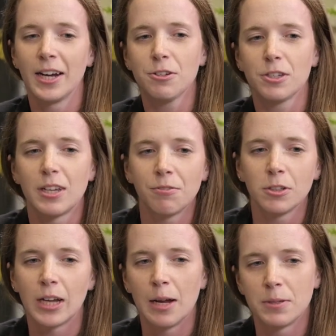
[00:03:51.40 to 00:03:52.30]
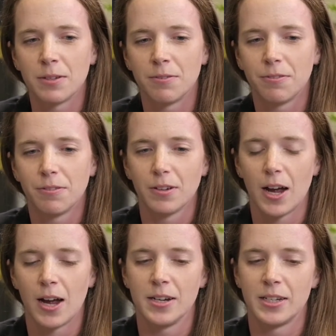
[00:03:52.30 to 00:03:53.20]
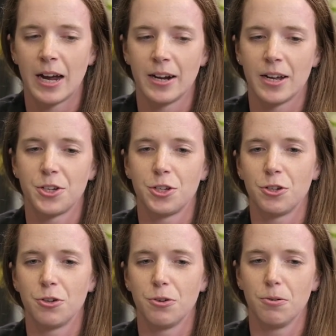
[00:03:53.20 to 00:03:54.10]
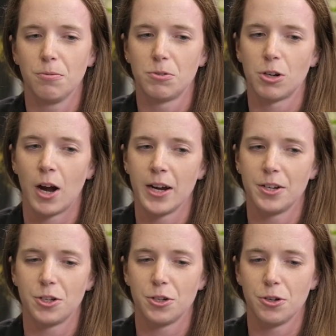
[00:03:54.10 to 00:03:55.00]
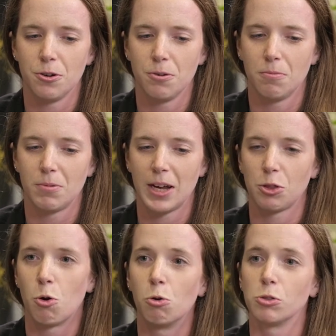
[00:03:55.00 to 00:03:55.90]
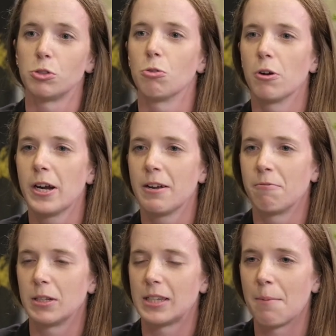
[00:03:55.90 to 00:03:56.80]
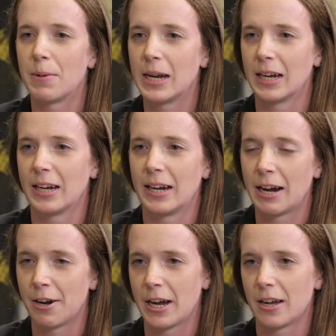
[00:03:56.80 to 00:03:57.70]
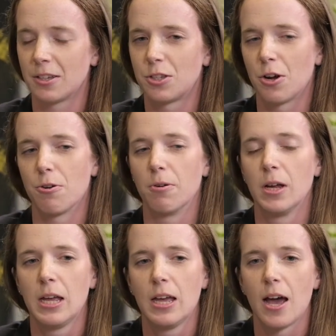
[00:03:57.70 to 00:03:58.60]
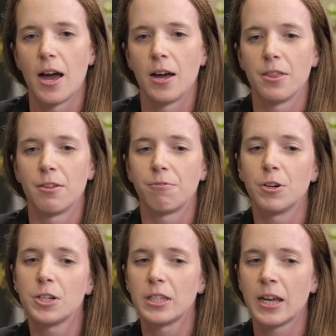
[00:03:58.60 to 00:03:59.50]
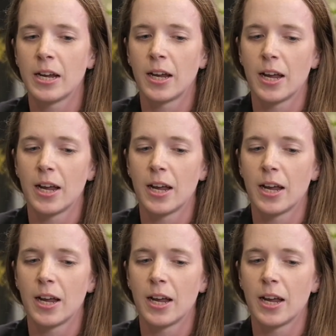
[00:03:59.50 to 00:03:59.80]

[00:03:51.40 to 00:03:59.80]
use several types of data to try to get the whole story of what's happening in an area. So the first thing